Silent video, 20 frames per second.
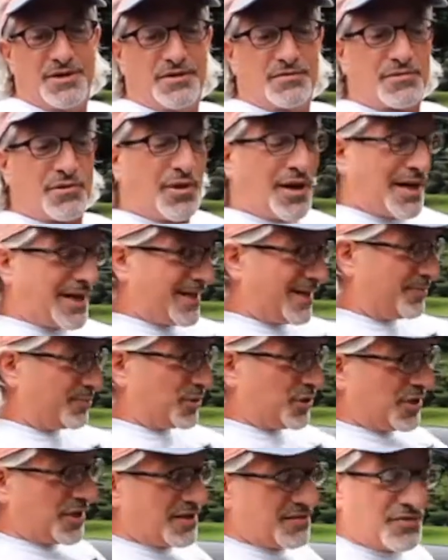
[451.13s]
So I
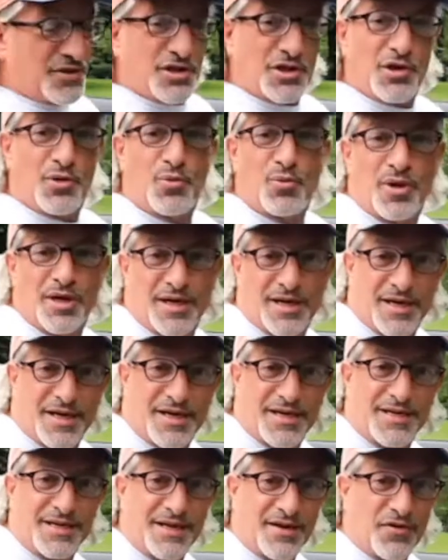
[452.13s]
am giving
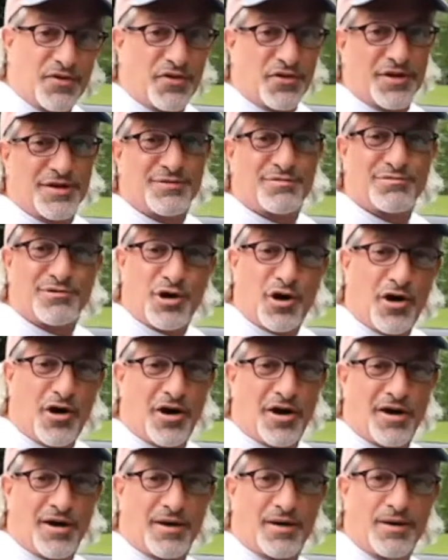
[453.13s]
away this
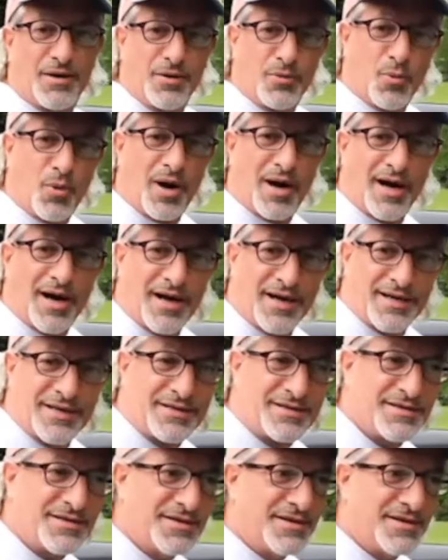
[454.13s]
car. Why?